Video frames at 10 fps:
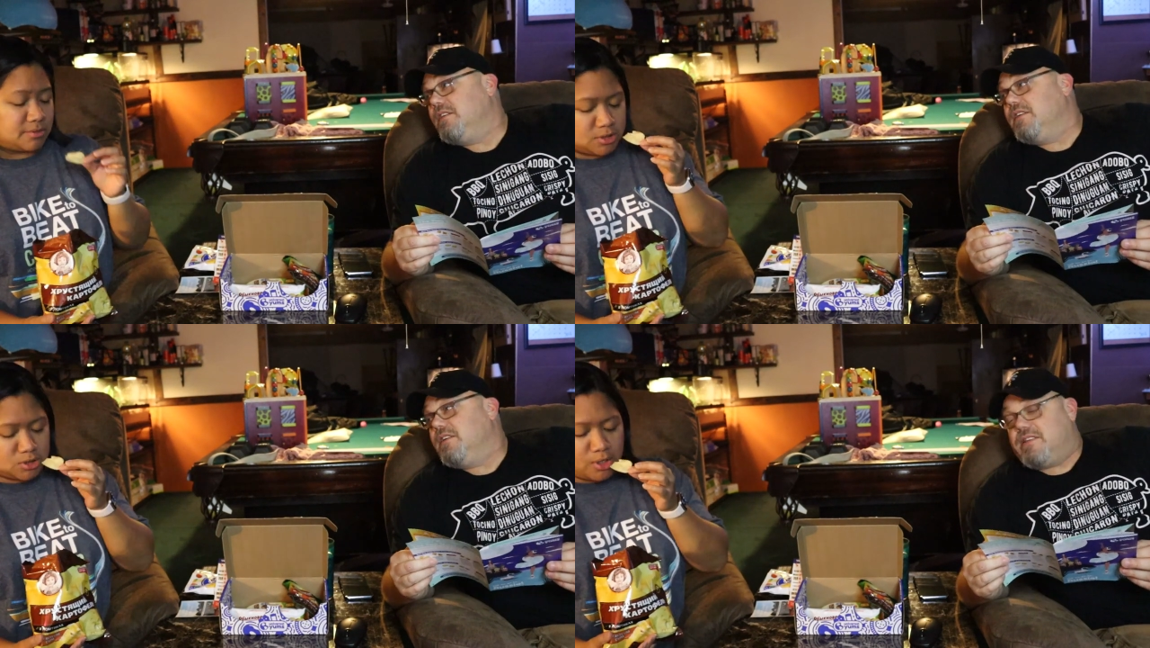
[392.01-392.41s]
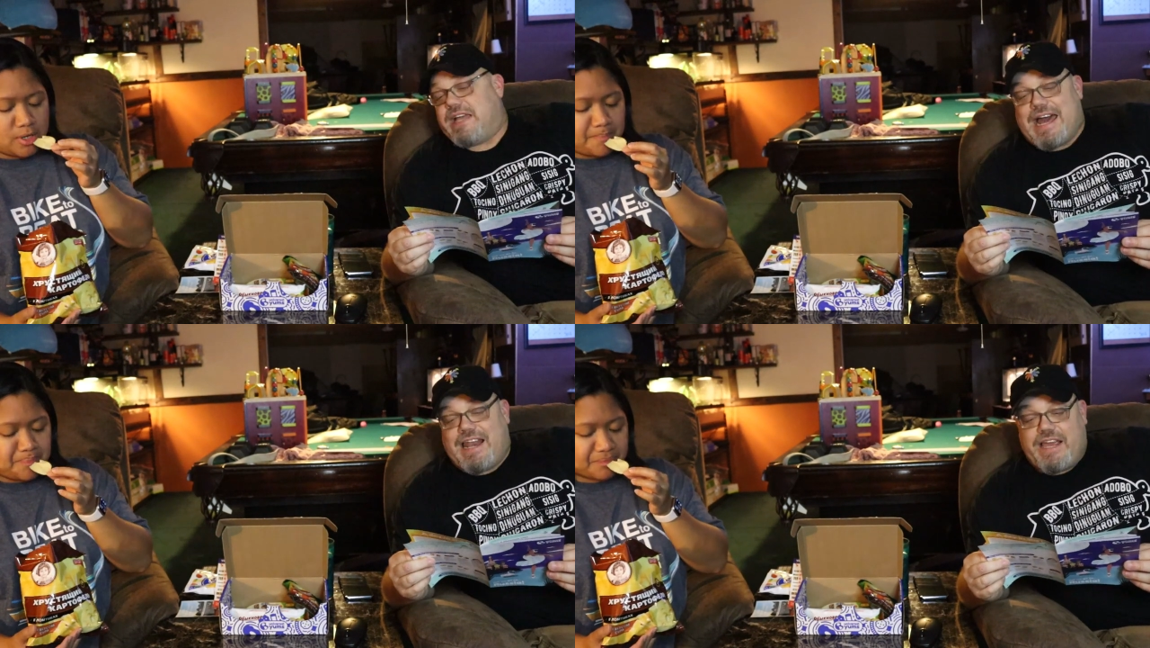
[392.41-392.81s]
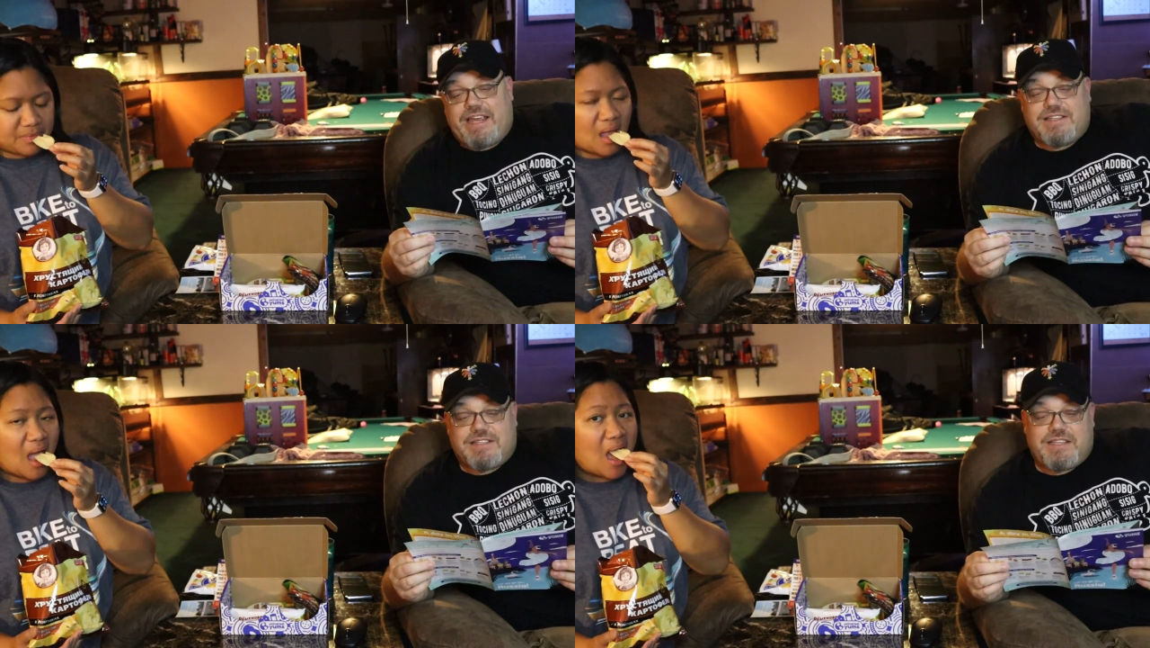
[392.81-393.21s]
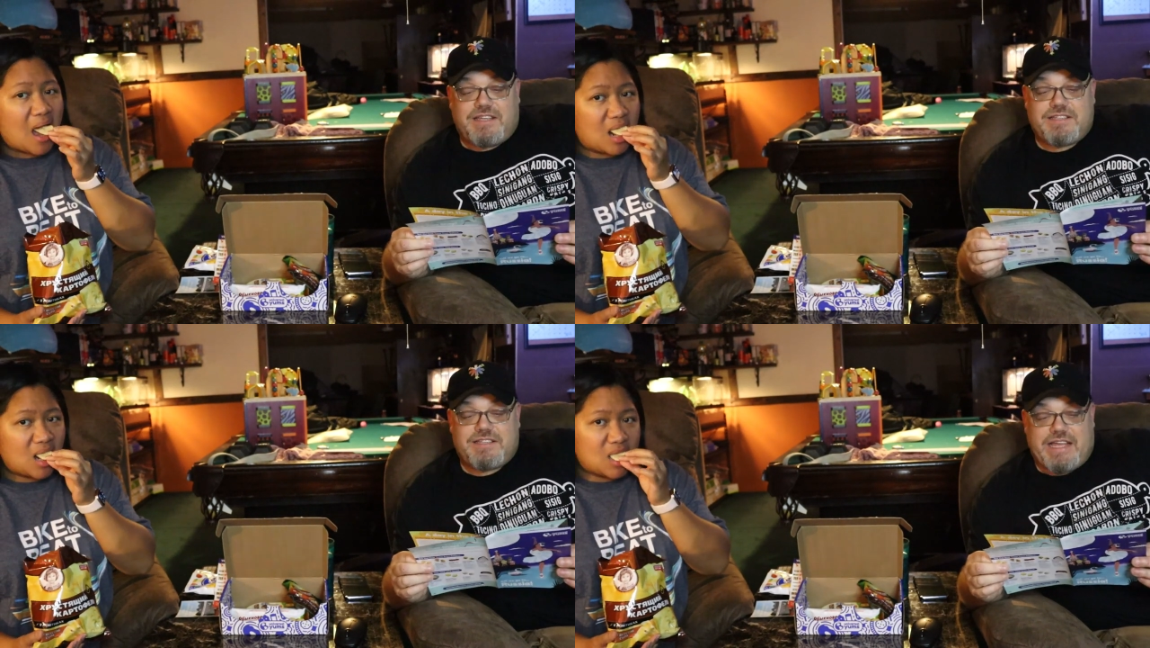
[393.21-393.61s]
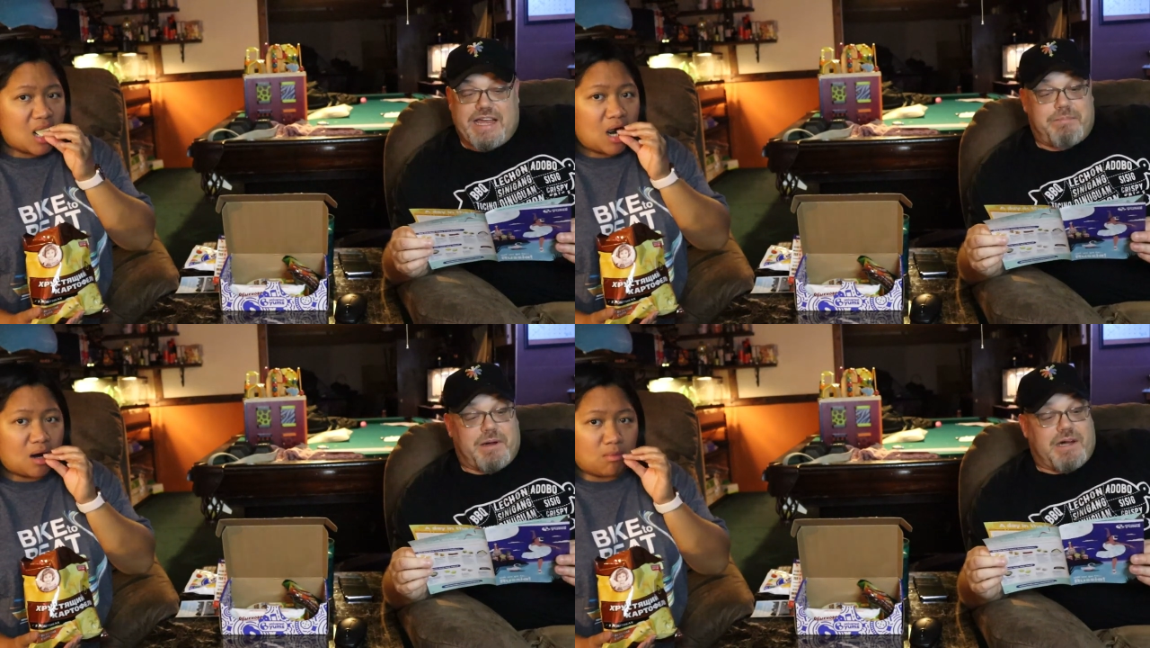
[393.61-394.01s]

Speaker 1: Thailand's snack